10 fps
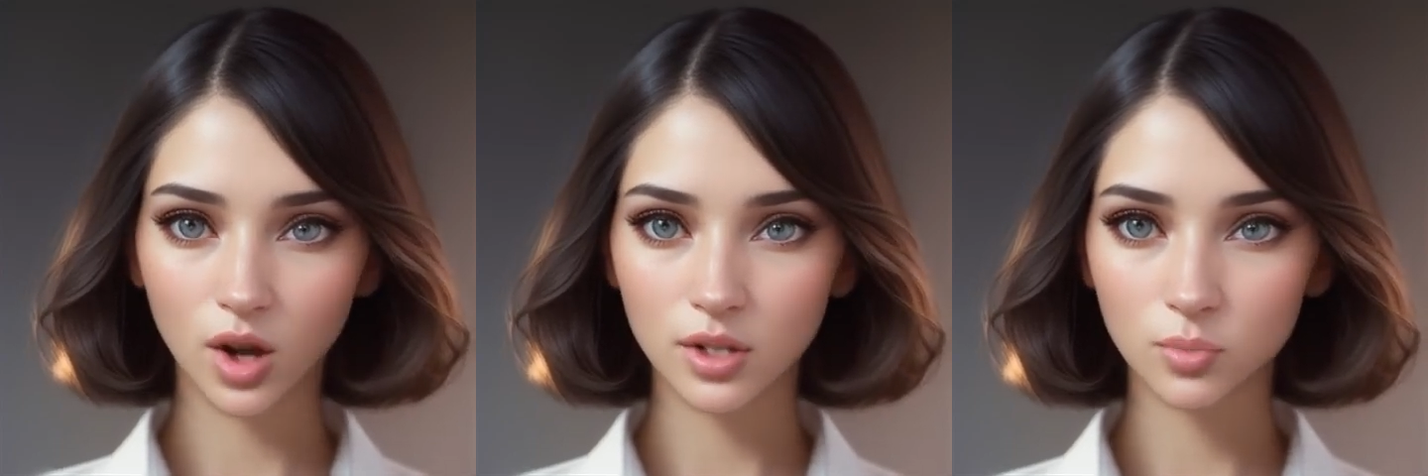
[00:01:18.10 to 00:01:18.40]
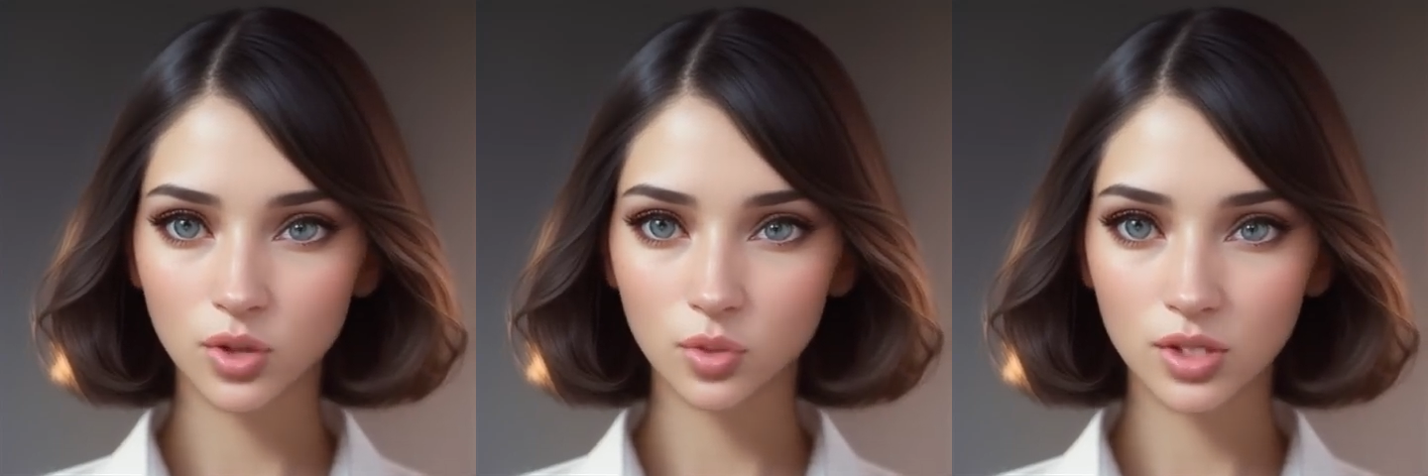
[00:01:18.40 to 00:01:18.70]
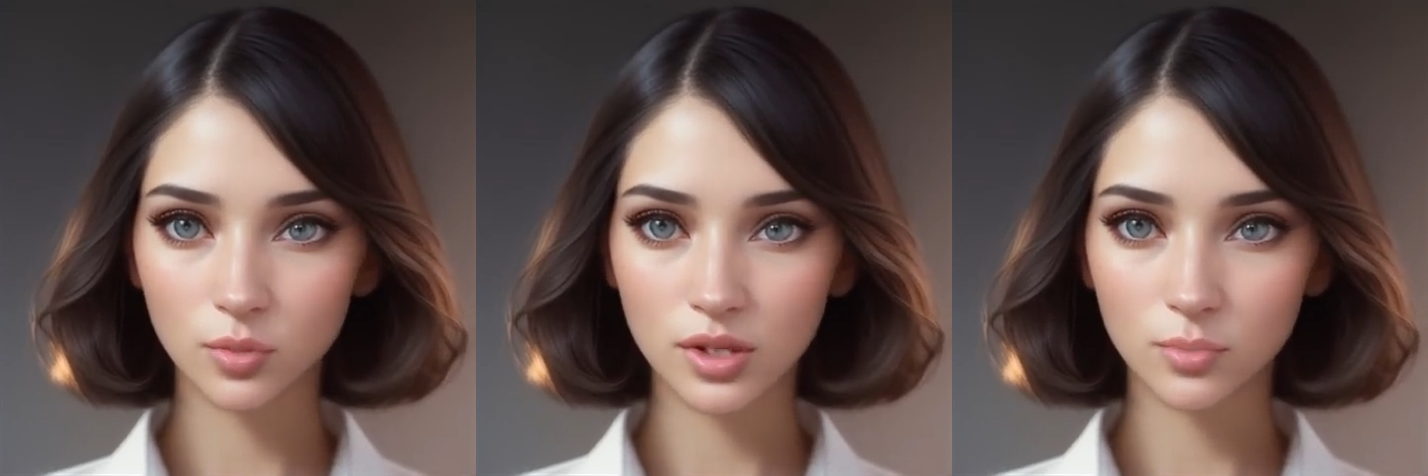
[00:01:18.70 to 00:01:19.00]

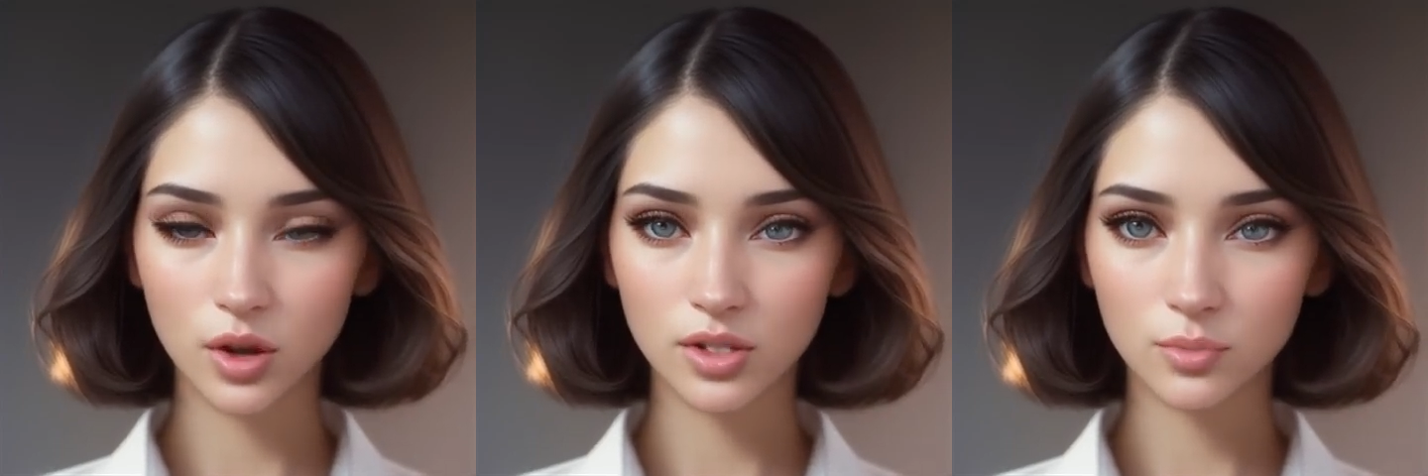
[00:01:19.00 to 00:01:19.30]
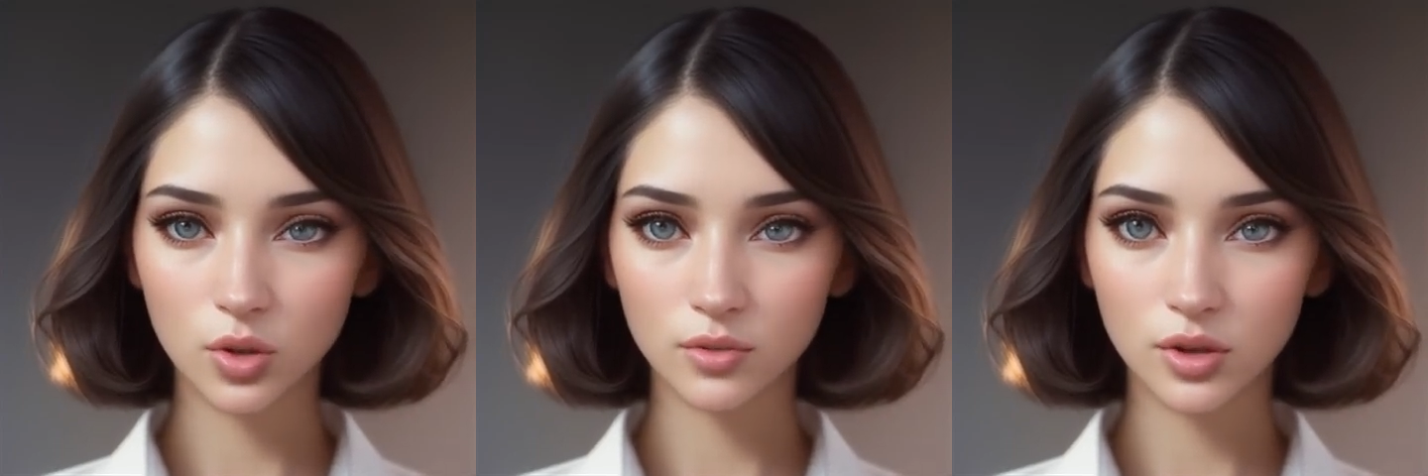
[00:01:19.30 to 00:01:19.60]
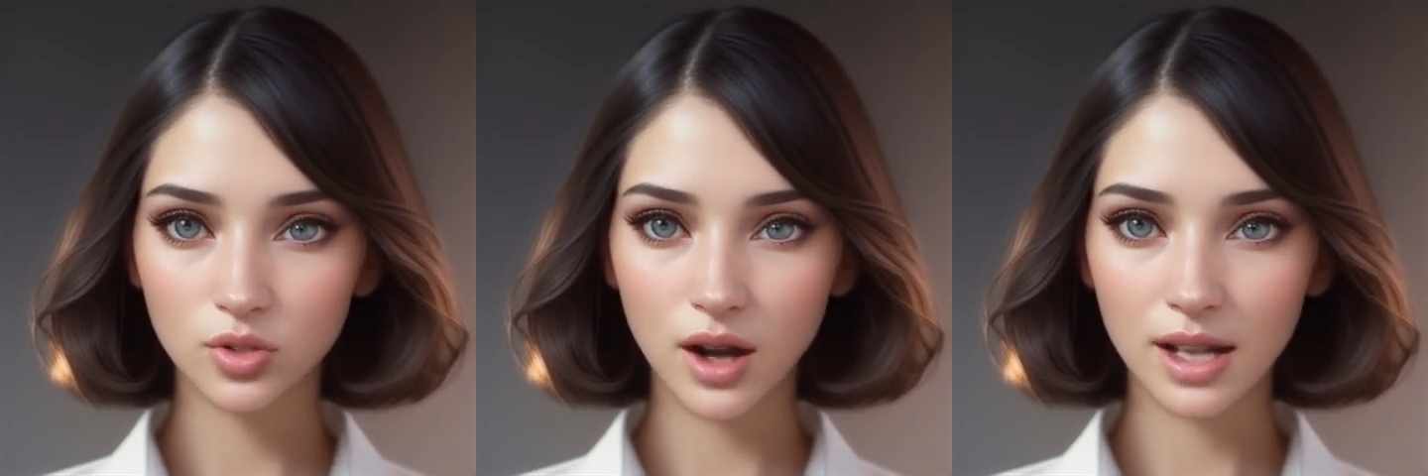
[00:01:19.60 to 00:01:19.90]
Hospitals are responsible for
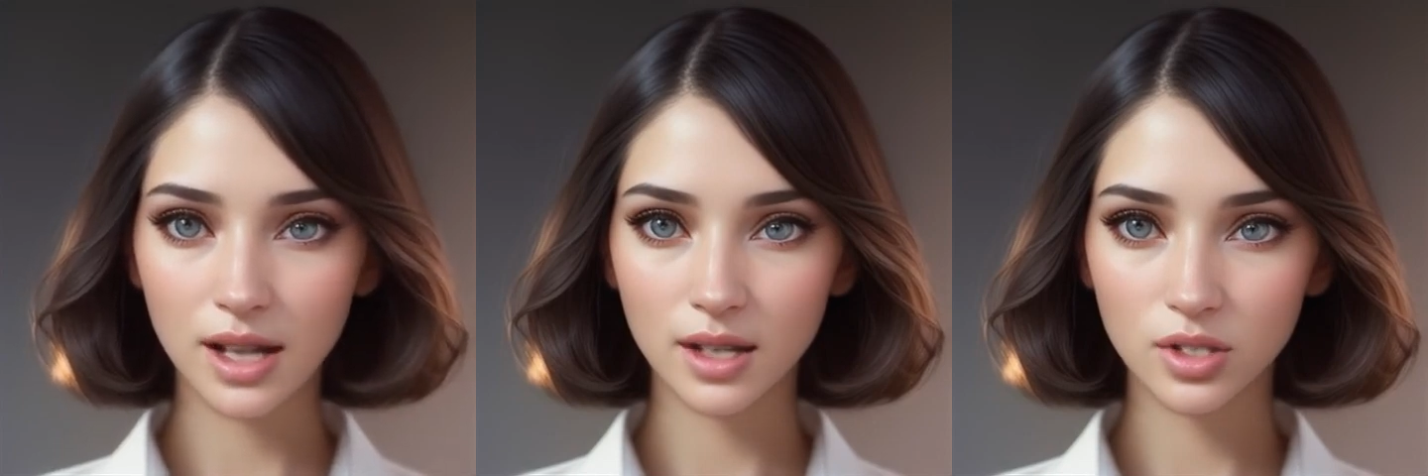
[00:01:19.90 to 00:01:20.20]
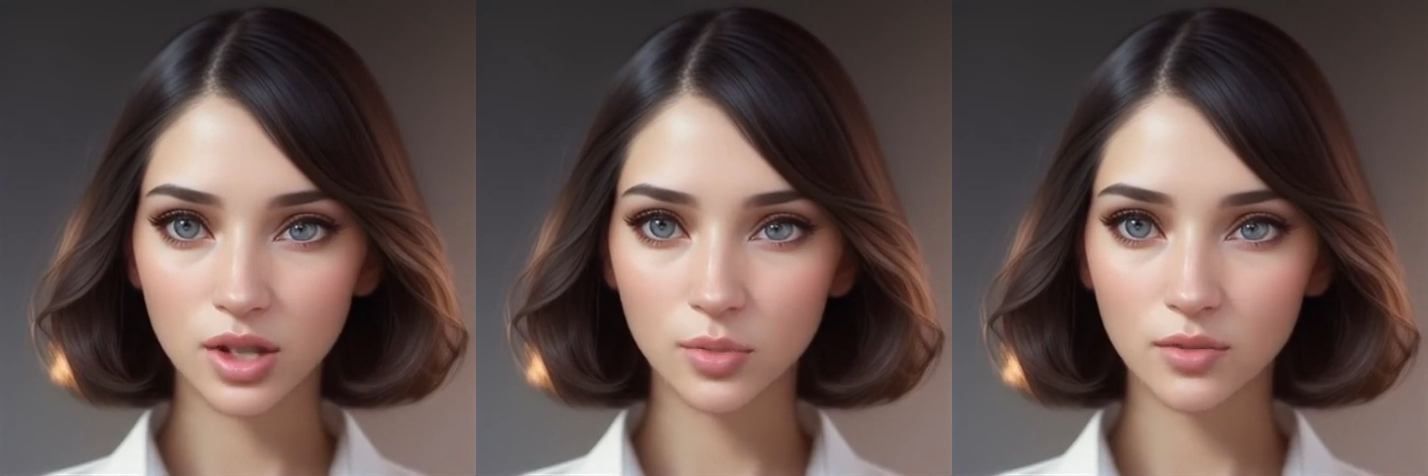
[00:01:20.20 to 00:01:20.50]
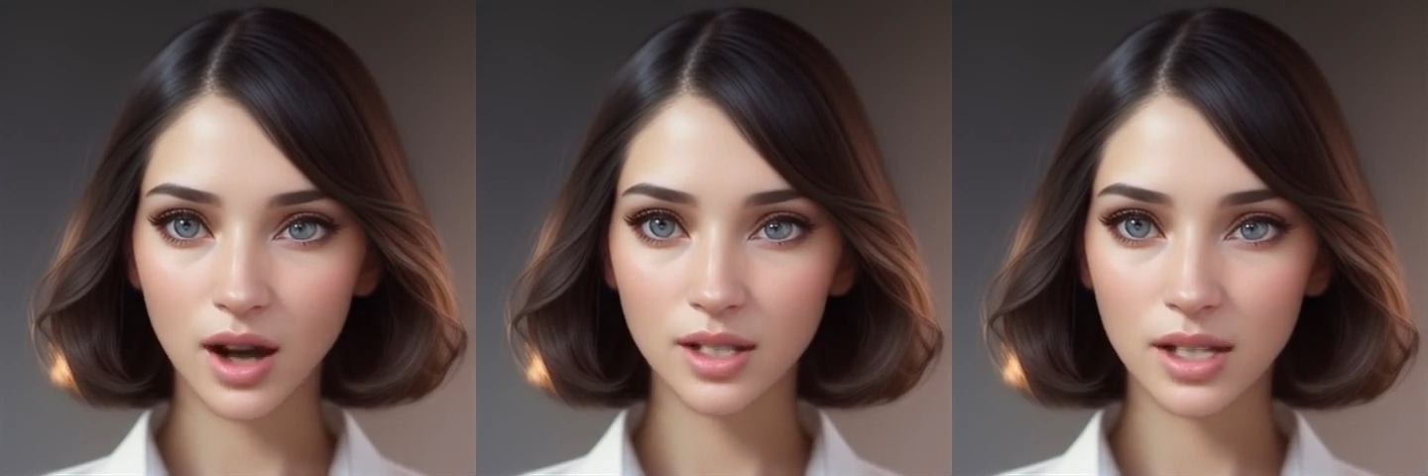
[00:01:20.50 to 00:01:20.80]
training and
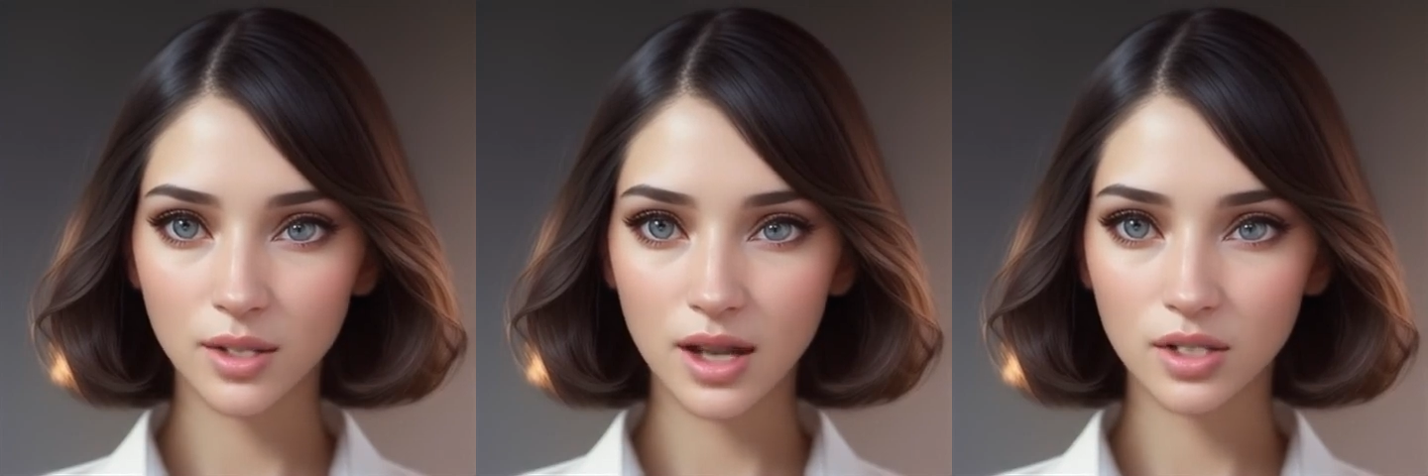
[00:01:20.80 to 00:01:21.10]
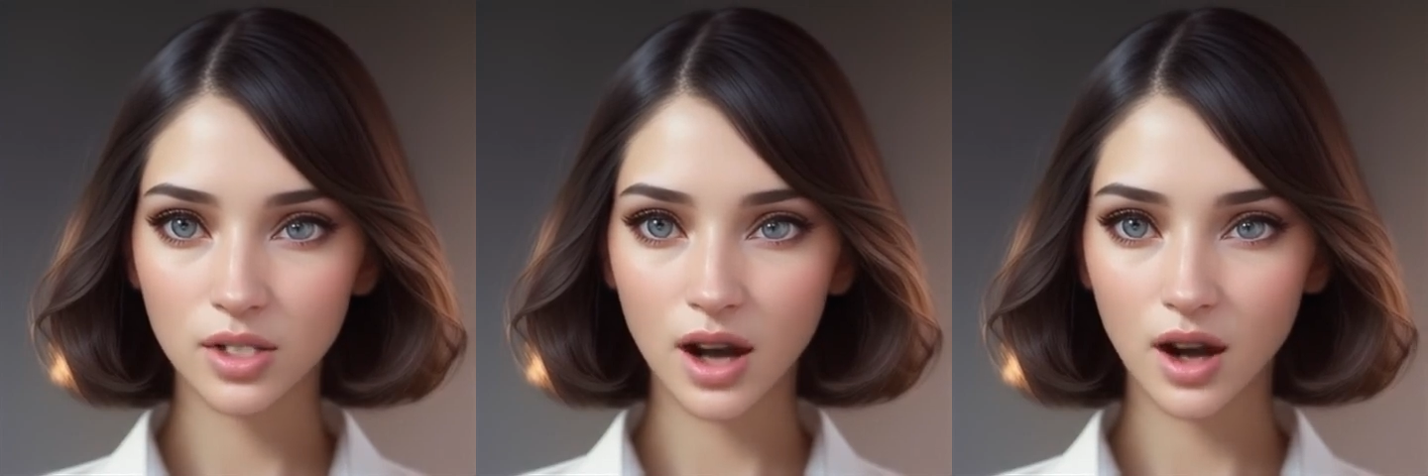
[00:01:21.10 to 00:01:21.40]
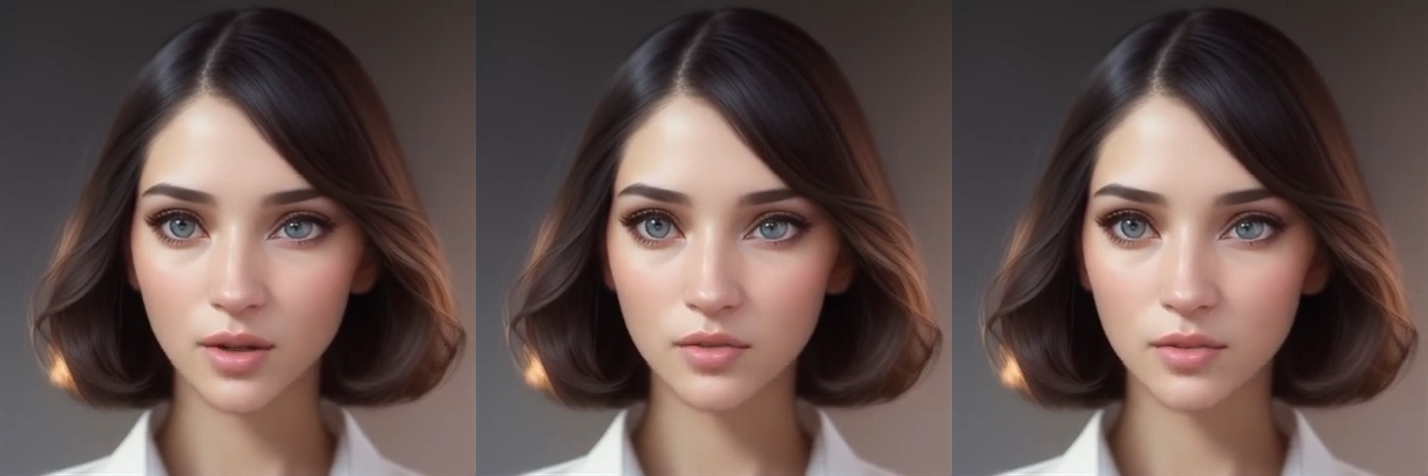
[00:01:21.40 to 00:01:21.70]
supervising their
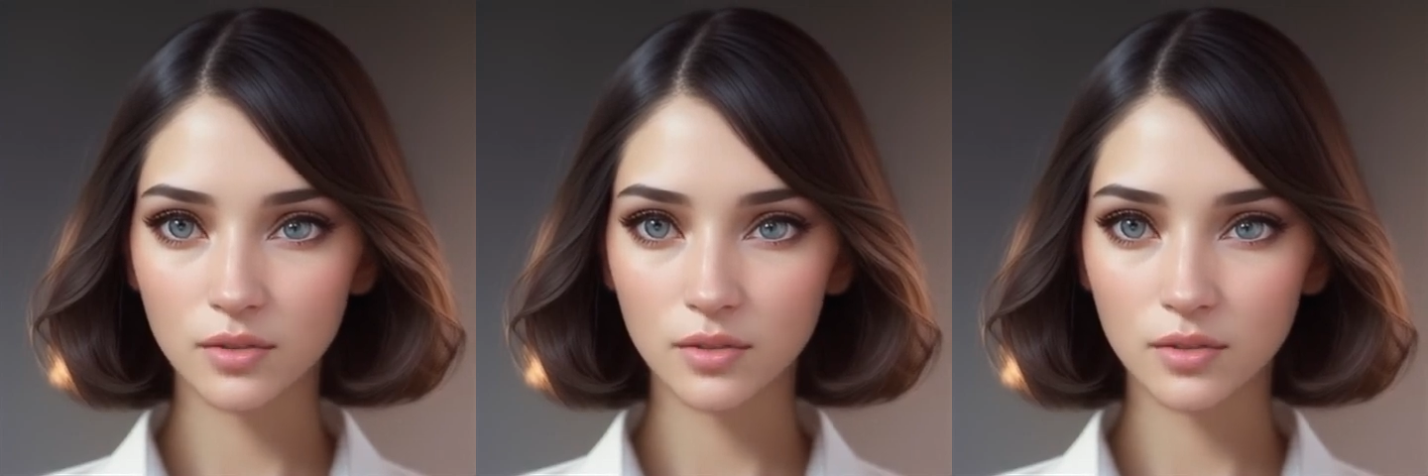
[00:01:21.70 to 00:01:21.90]
staff.